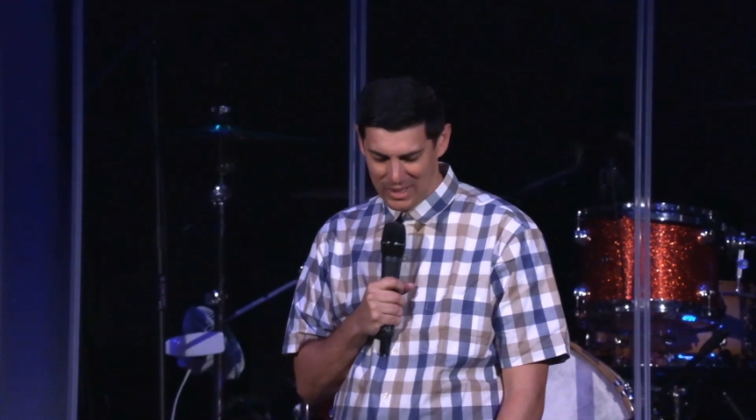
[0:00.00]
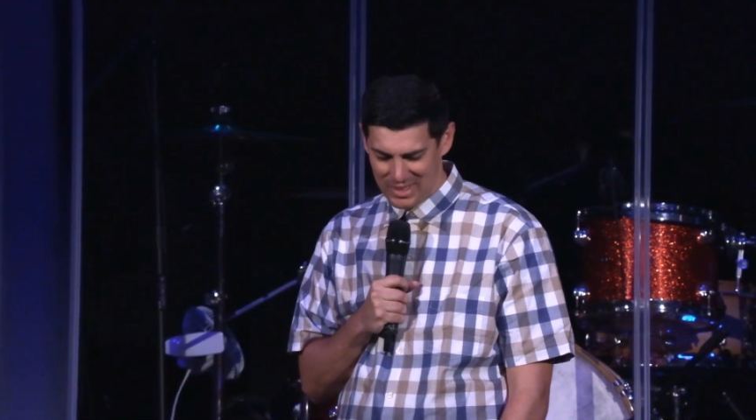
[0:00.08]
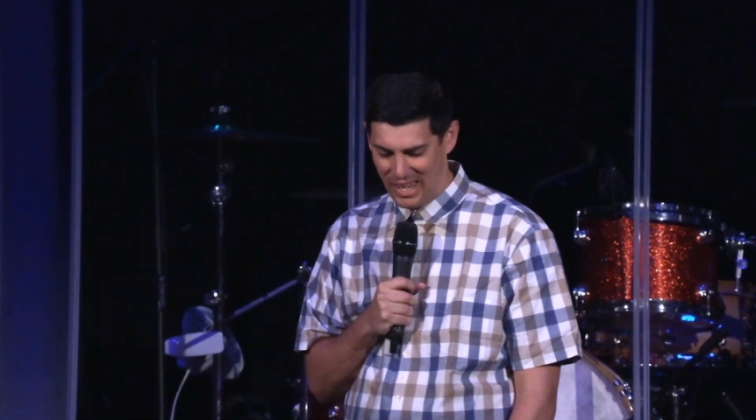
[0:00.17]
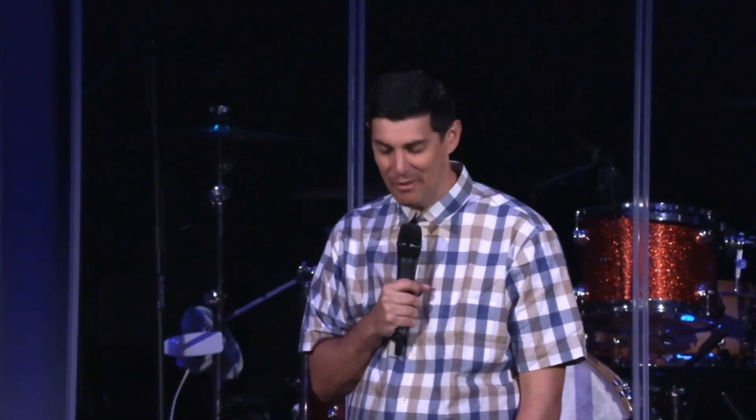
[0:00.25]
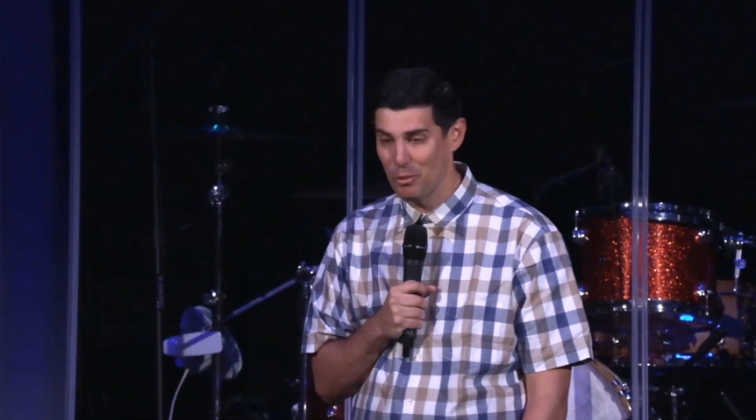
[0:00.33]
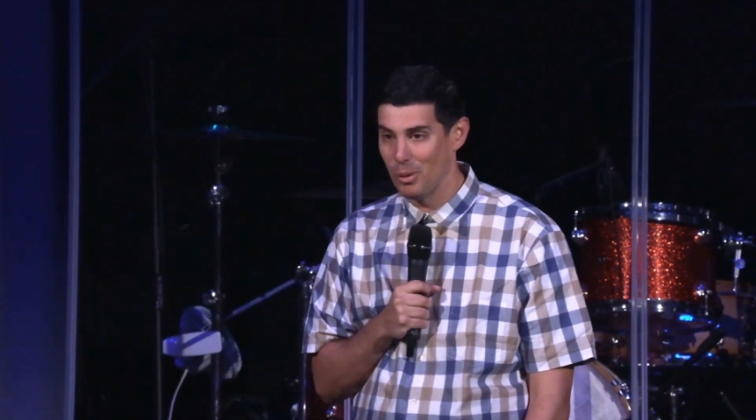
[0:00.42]

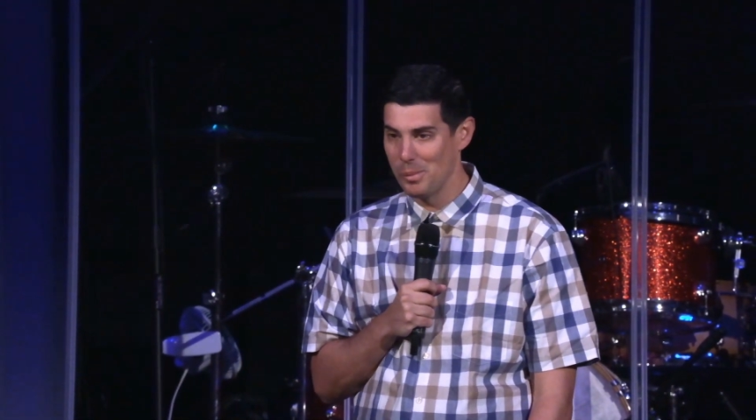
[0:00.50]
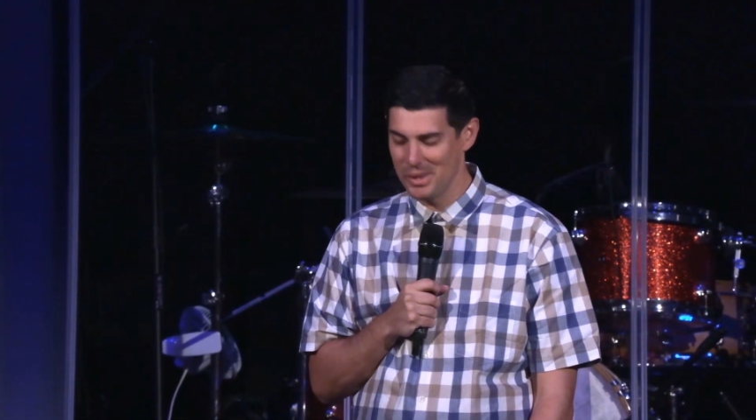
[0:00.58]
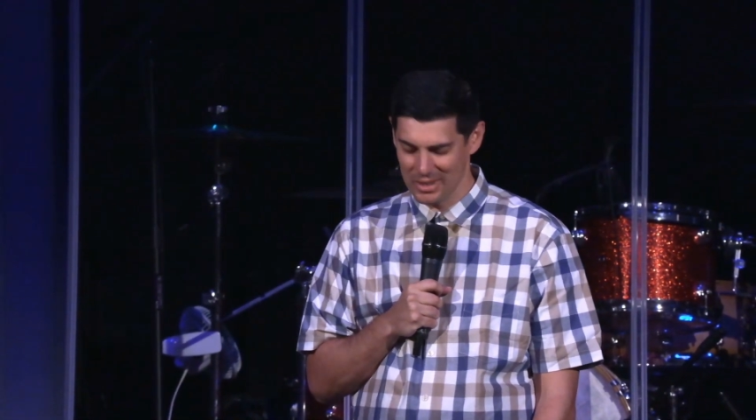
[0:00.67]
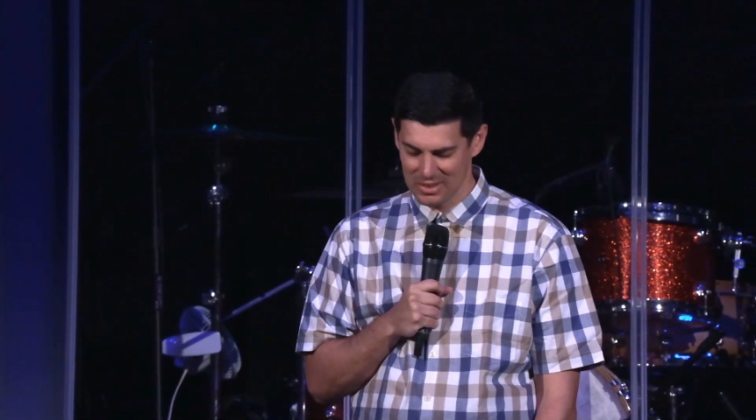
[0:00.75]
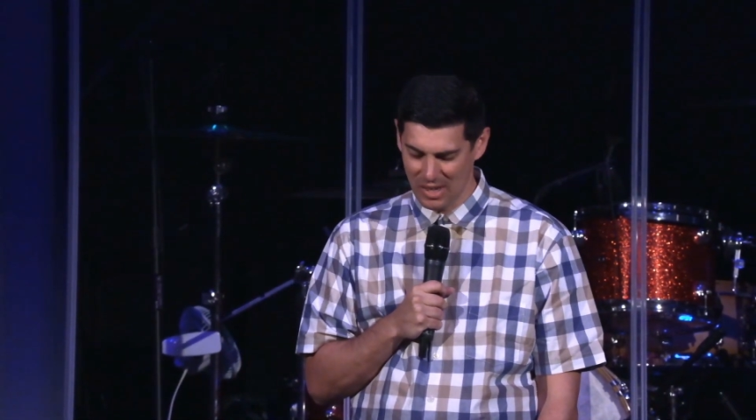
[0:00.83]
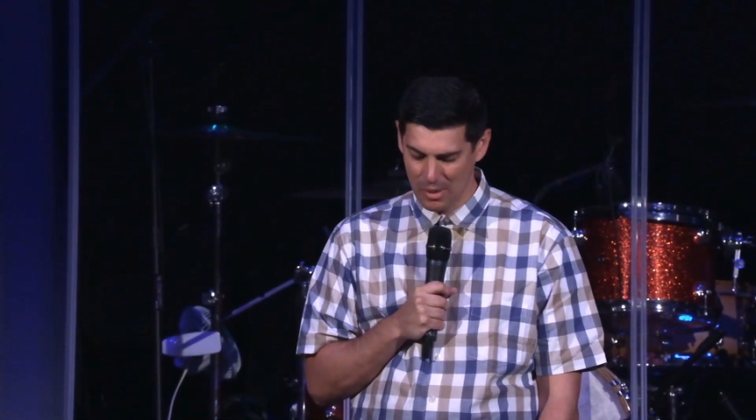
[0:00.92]
seven will be
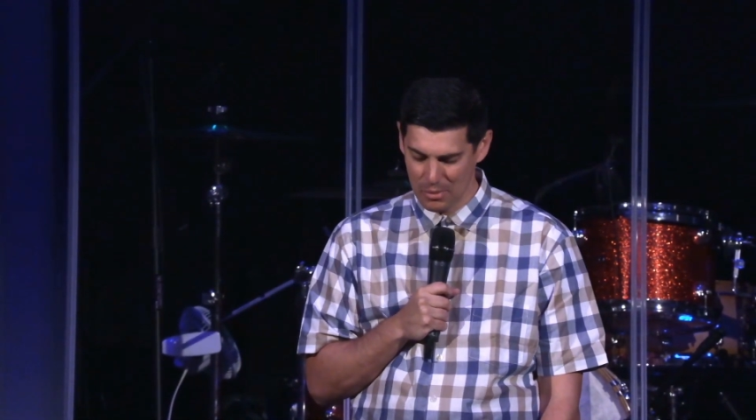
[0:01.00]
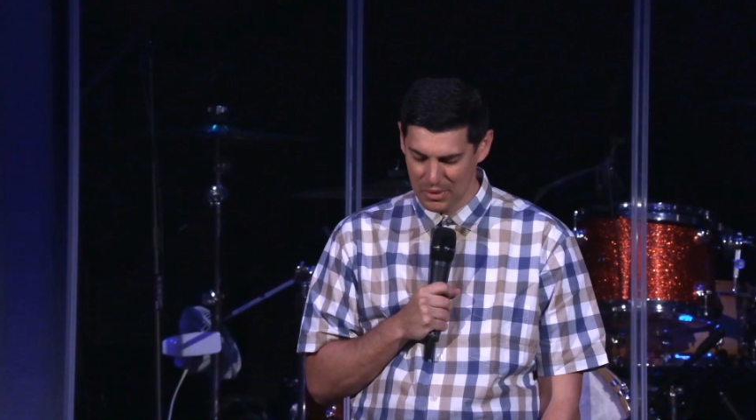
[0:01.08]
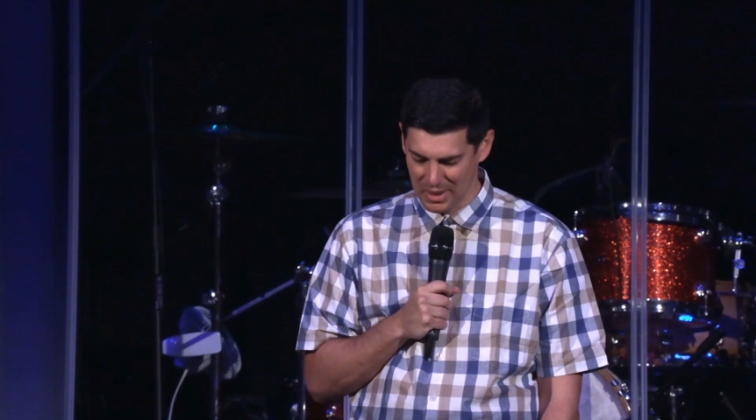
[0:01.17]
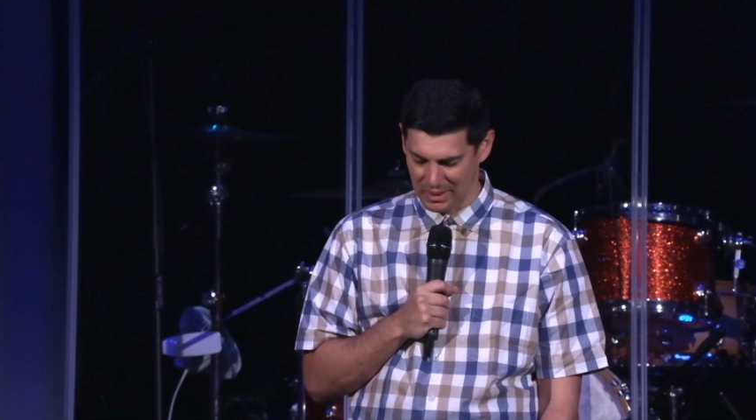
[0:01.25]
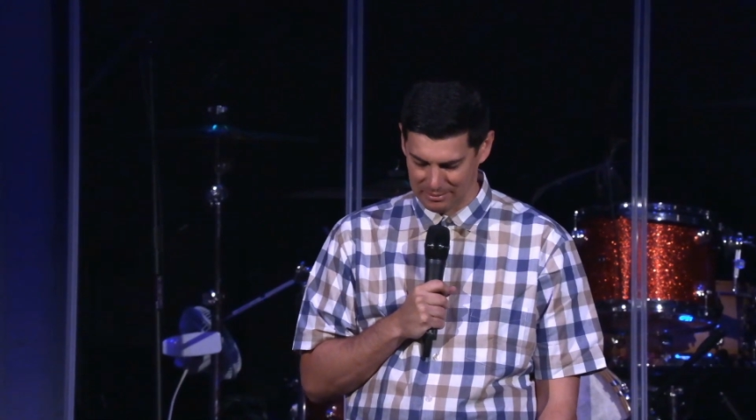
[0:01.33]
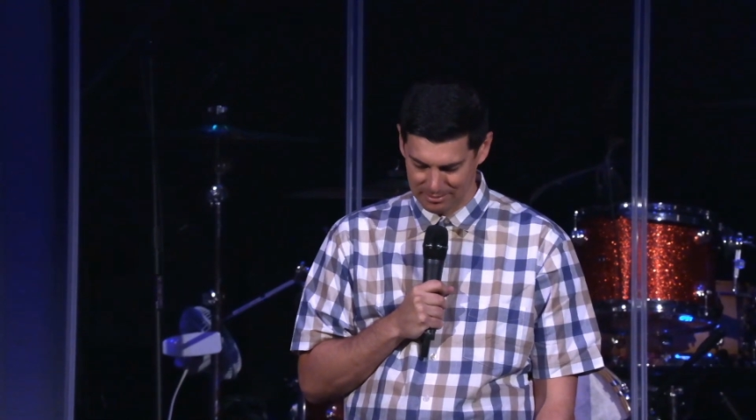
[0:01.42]
the same
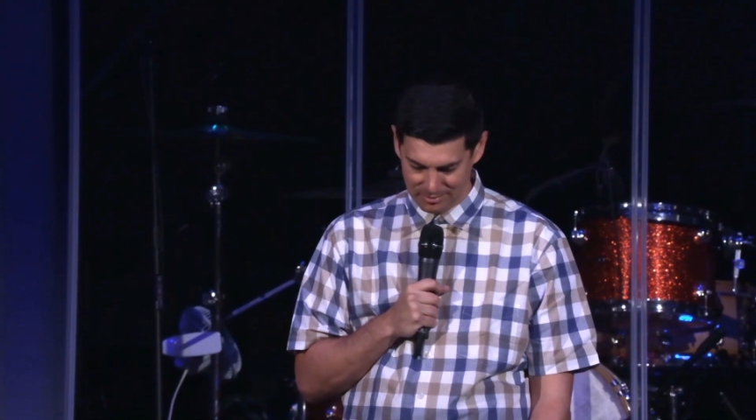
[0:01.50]
thing